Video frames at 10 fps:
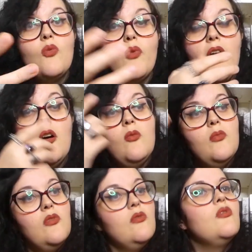
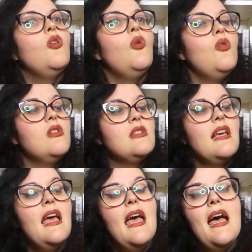realm court
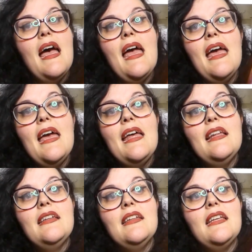
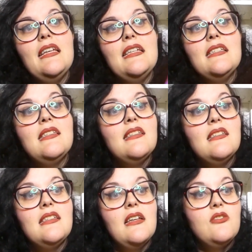and is
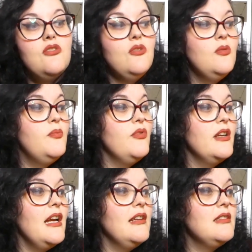set to
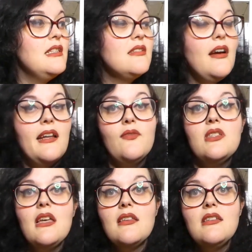bring out this kind of
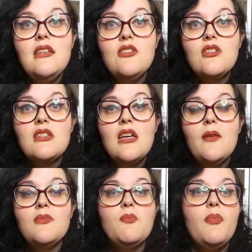assassination
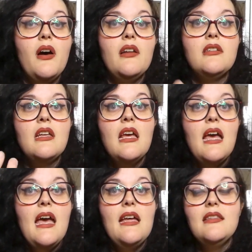attempt, but
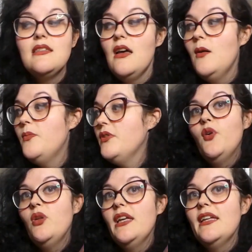ends up
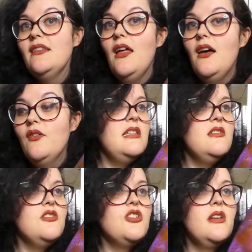falling in love. It is
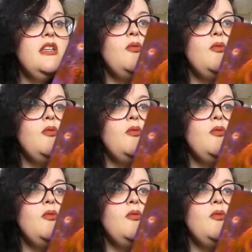a chunky